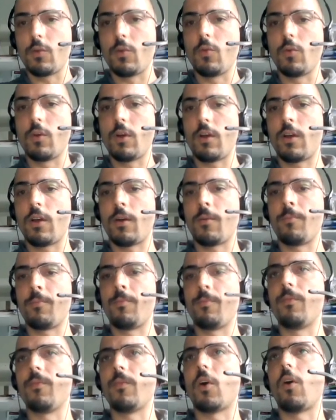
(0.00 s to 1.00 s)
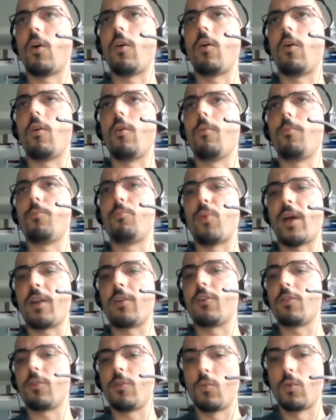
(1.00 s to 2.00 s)
to
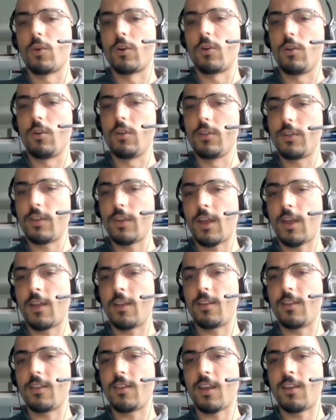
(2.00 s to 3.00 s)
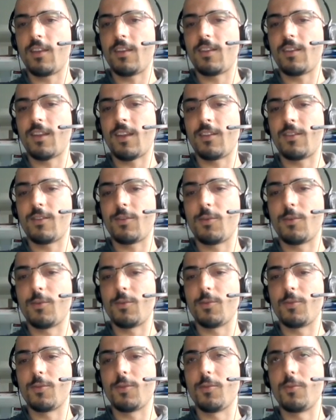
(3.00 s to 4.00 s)
better the world and
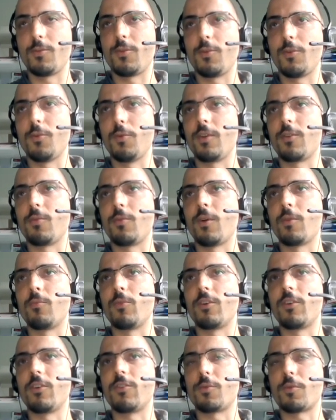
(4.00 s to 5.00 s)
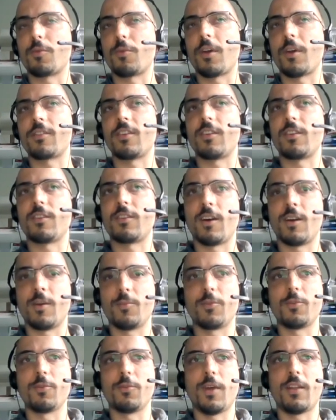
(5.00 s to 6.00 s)
to do it one merge request at a
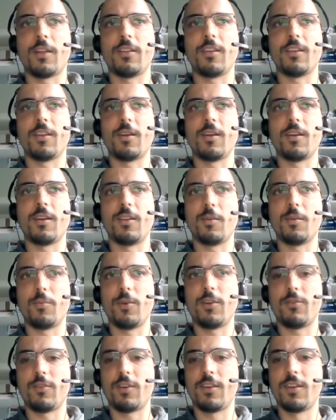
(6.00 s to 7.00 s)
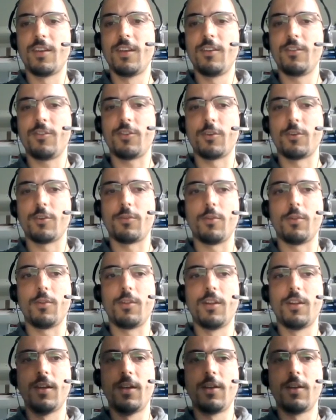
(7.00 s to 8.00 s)
time, to end in a bit of a cheerful